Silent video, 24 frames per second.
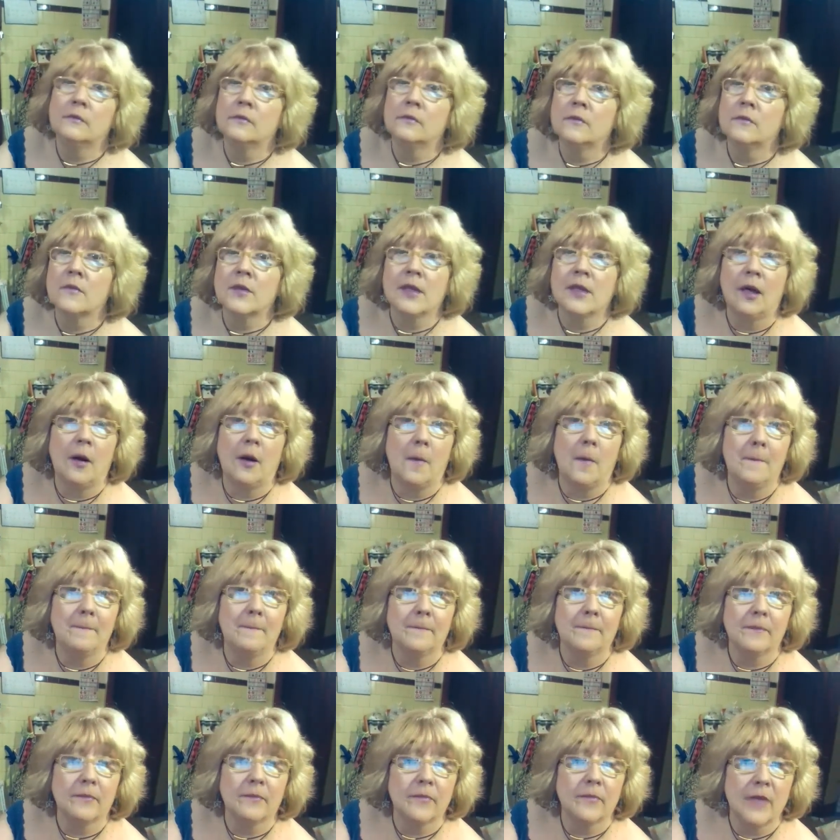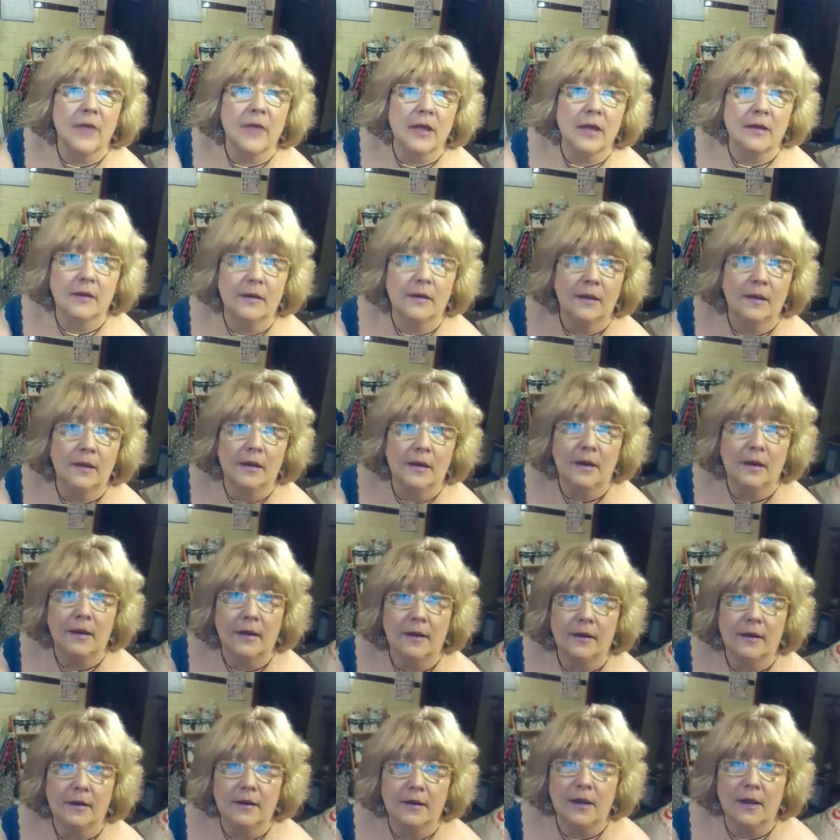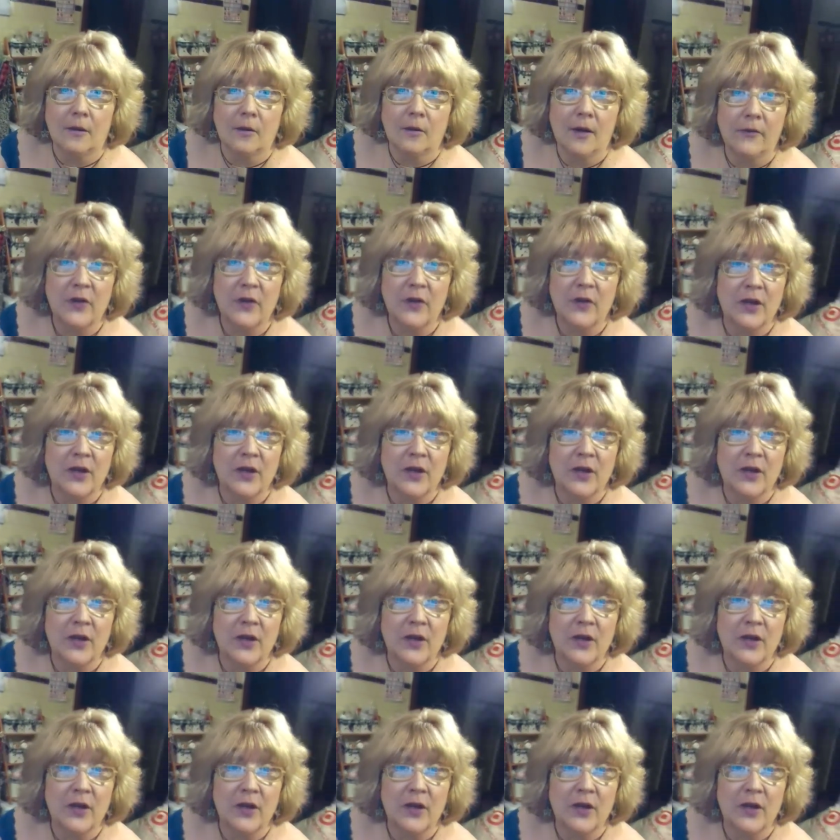So, you know, everything